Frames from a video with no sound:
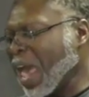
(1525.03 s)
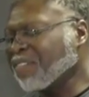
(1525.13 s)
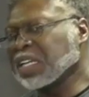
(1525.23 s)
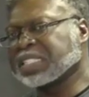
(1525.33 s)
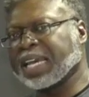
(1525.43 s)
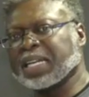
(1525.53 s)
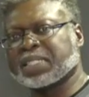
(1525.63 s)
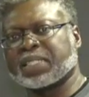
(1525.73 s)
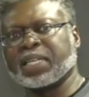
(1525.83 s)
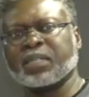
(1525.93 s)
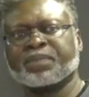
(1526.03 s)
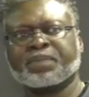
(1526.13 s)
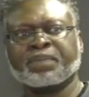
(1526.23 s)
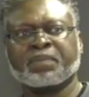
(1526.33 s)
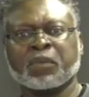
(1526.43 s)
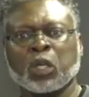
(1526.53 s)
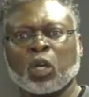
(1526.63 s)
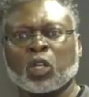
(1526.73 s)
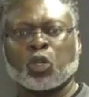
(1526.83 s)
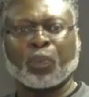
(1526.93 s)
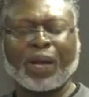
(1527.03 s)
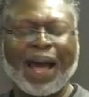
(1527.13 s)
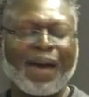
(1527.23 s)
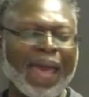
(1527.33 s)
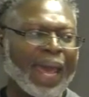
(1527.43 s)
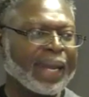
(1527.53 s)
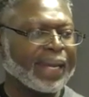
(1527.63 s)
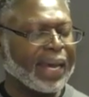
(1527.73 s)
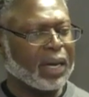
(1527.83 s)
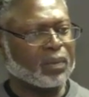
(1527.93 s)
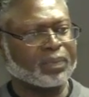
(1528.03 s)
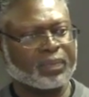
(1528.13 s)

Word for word: have the tendency to put our head down.